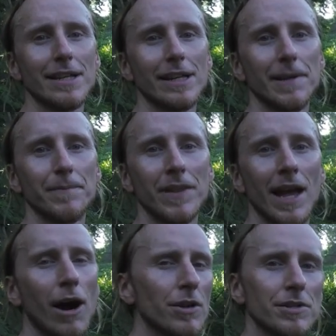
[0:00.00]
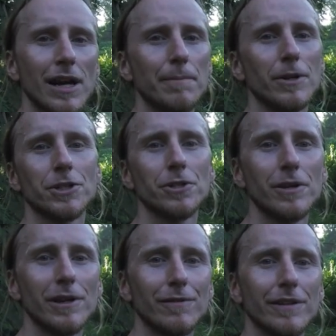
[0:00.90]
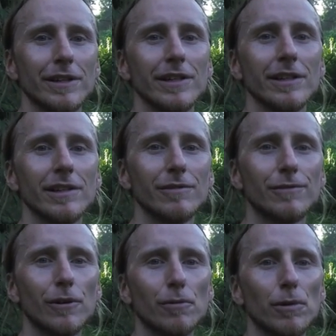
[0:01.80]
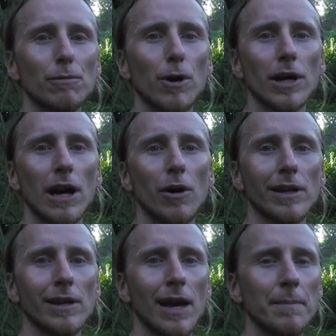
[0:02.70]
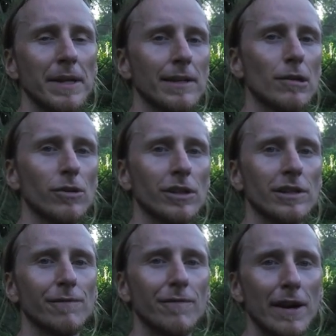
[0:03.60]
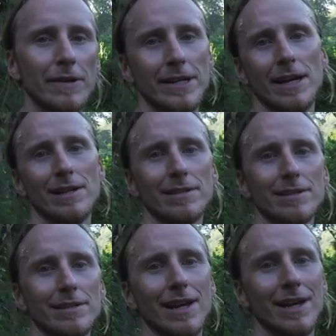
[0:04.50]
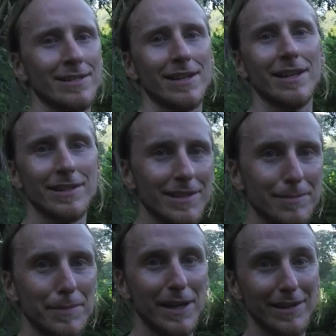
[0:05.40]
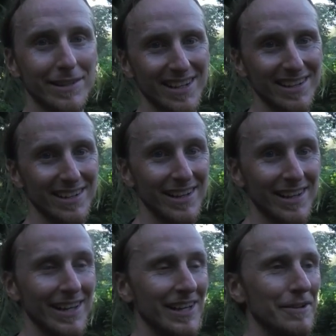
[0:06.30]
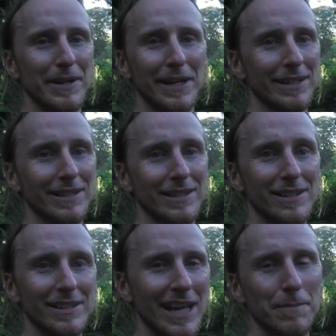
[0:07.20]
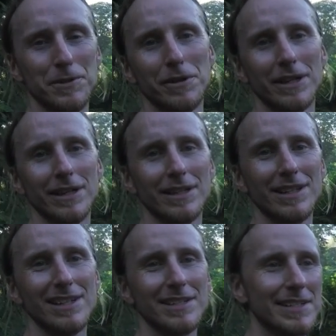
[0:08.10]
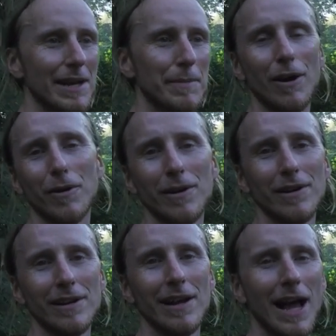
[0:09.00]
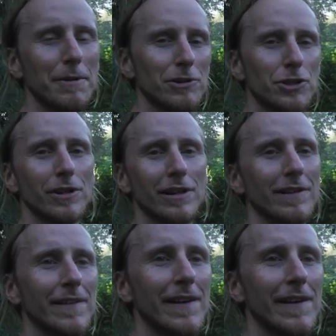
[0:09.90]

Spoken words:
And also, I'm not sure if the photo will work out. I mean, it looked very nice, as I anticipated, but capturing it somehow, I'm not sure.